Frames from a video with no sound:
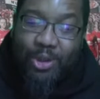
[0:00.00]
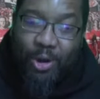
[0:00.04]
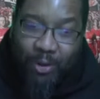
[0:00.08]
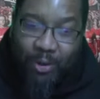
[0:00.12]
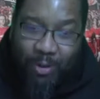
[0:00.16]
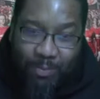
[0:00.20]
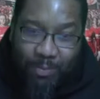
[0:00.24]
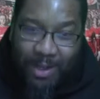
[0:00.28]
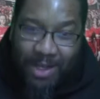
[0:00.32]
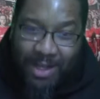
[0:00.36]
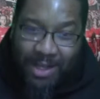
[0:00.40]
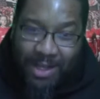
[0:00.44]

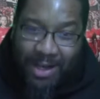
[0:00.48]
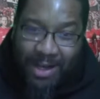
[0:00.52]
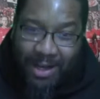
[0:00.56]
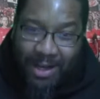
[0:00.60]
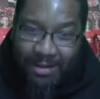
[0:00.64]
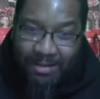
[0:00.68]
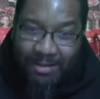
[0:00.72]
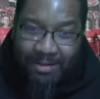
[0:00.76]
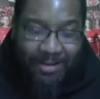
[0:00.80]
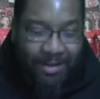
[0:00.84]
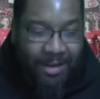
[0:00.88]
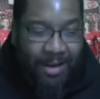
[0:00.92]

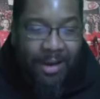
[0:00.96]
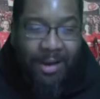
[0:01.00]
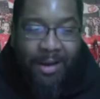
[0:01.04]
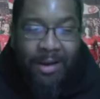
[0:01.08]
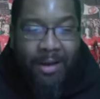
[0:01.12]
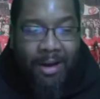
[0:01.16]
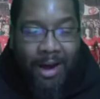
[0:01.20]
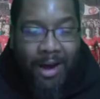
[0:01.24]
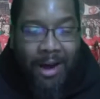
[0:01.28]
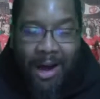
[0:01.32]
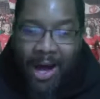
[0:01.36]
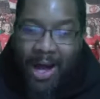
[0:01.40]
because
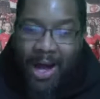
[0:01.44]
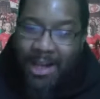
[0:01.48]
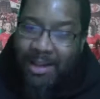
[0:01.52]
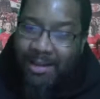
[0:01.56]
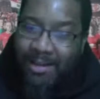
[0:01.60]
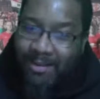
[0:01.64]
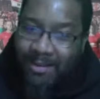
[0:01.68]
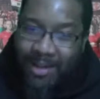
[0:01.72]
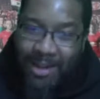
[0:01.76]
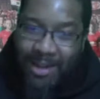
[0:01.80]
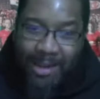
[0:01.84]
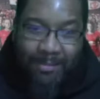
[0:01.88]
all the
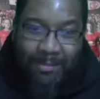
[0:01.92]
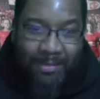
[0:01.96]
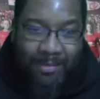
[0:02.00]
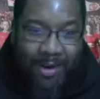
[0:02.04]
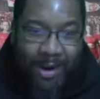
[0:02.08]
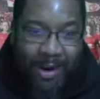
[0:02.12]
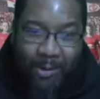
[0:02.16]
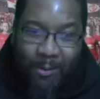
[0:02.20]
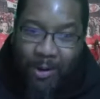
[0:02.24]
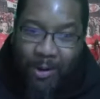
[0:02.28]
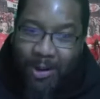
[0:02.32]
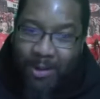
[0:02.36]
teams are
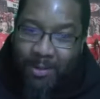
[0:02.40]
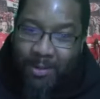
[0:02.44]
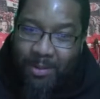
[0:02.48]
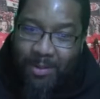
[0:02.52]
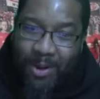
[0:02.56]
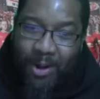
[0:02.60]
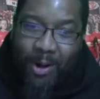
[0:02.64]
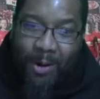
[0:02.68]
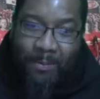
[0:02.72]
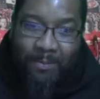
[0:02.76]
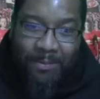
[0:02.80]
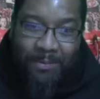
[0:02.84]
going to
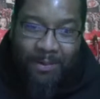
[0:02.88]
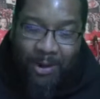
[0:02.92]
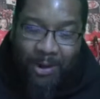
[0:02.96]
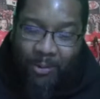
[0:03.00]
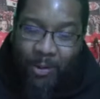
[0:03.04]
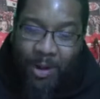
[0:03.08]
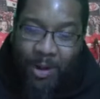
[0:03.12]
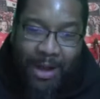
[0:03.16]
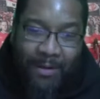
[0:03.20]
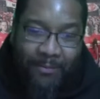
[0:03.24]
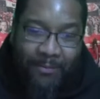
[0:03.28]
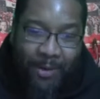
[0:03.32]

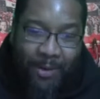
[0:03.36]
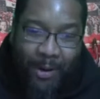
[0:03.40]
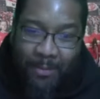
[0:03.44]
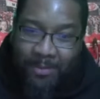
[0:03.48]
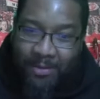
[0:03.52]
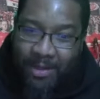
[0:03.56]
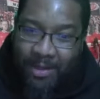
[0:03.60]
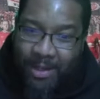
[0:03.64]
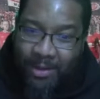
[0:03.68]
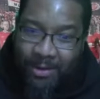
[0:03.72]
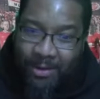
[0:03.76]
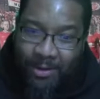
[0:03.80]
have ups
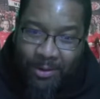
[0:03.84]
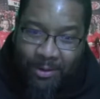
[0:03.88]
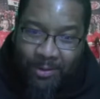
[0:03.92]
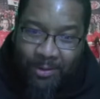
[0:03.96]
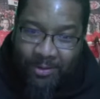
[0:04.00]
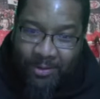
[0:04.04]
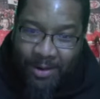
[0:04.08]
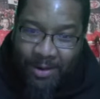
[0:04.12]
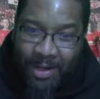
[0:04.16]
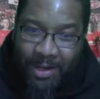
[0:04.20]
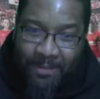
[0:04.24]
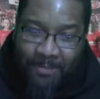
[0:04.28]
and downs,
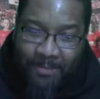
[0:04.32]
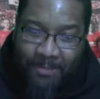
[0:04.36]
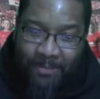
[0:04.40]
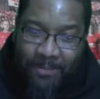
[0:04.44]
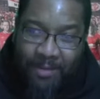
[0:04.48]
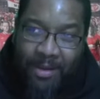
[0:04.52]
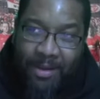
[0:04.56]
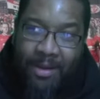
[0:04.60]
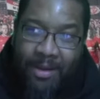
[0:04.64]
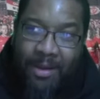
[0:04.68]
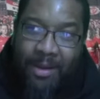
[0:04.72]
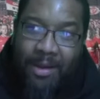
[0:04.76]
right?
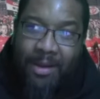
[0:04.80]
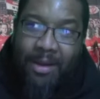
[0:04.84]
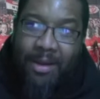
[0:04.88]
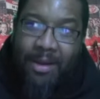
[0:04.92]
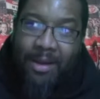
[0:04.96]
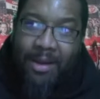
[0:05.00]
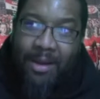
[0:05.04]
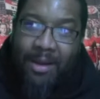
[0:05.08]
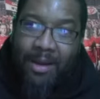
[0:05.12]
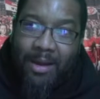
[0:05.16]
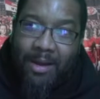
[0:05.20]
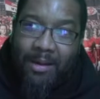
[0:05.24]

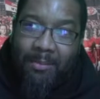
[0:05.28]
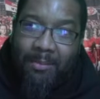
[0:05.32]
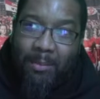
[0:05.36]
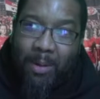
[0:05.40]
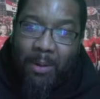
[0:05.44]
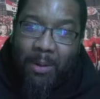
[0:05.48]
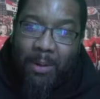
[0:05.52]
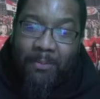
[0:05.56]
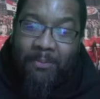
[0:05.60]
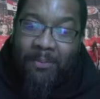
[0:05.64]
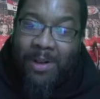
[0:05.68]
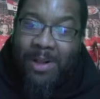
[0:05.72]

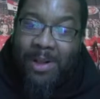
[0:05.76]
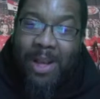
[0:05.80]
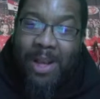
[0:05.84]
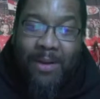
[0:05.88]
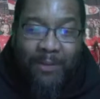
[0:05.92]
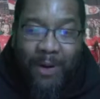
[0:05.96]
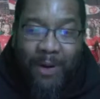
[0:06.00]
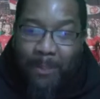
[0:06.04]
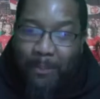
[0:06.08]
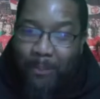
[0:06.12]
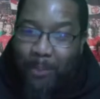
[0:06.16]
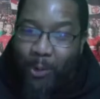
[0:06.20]
But
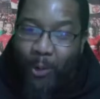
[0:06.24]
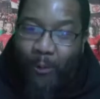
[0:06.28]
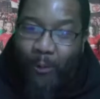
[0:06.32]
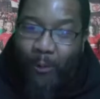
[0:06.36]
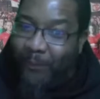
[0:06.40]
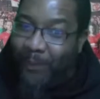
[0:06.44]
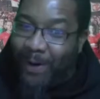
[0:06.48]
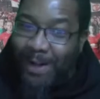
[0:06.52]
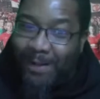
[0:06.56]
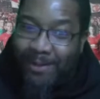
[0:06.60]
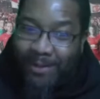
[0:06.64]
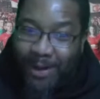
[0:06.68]
Liverpool
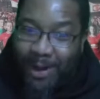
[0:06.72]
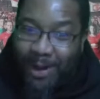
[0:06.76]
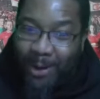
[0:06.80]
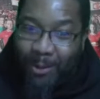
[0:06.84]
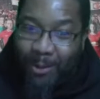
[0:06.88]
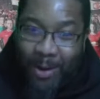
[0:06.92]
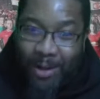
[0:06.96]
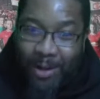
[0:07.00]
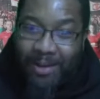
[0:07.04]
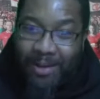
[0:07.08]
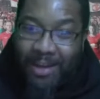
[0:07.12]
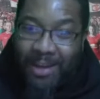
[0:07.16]
fans are
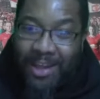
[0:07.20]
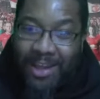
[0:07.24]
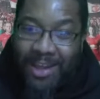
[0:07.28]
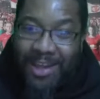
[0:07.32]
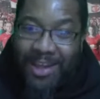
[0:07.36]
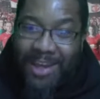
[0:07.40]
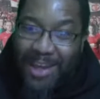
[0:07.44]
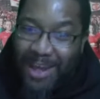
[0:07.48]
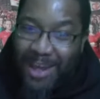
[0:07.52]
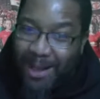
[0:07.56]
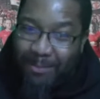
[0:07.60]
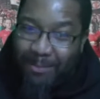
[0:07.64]
going to
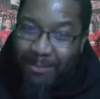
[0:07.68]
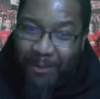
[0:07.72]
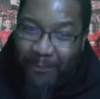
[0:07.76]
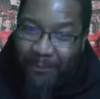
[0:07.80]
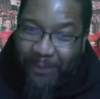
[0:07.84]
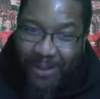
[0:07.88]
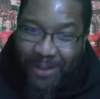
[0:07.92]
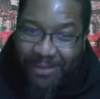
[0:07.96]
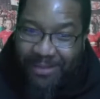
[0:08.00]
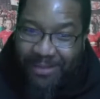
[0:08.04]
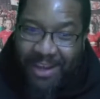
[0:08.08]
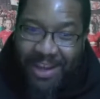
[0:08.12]
hate me for
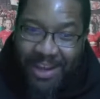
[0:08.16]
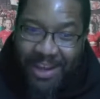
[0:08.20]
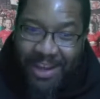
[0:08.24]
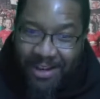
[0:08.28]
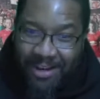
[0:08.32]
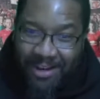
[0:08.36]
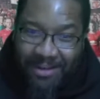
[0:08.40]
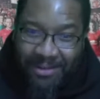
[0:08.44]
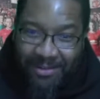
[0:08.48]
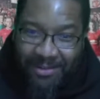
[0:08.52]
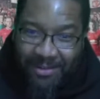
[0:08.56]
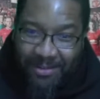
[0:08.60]
saying this.